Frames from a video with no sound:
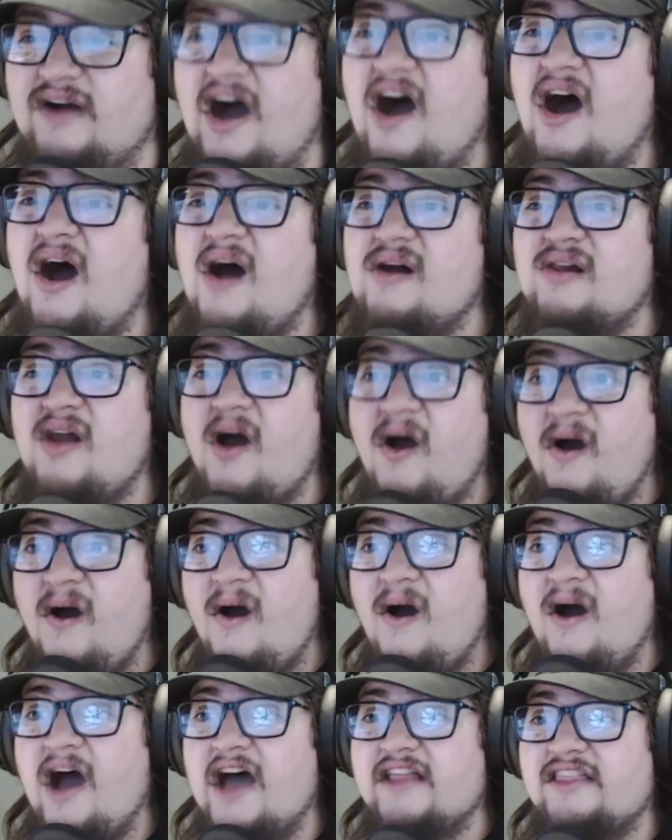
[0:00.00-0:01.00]
Oh,
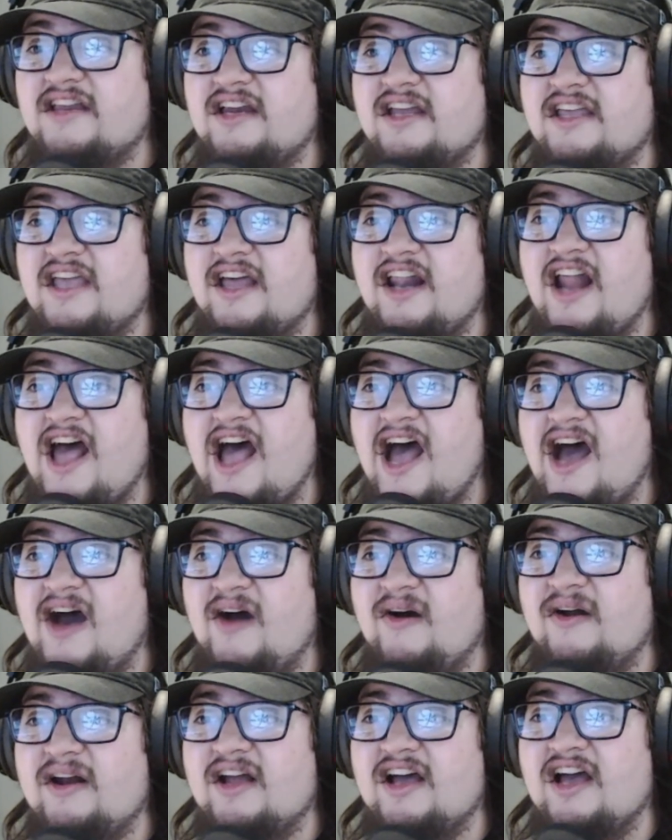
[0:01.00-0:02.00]
no. How did he get
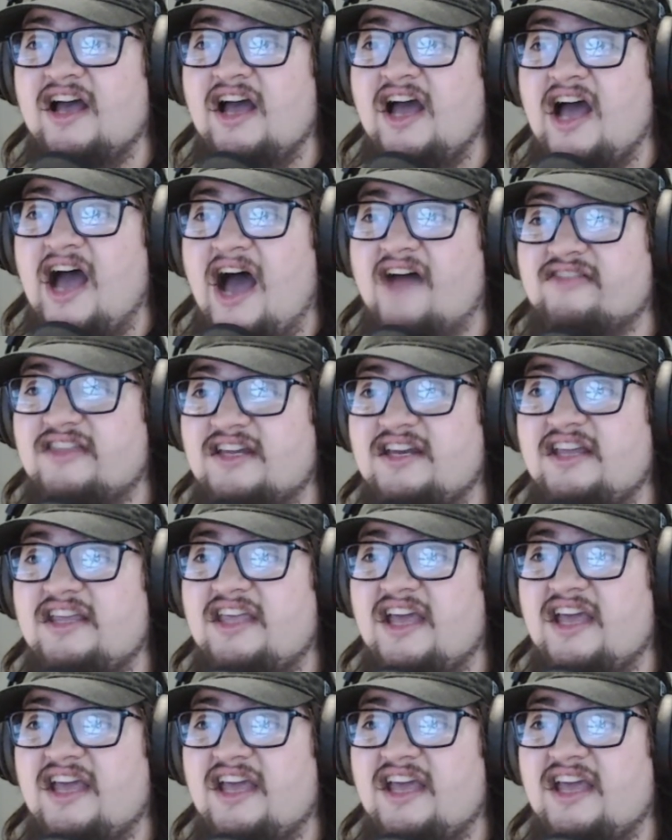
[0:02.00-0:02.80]
out? How did he get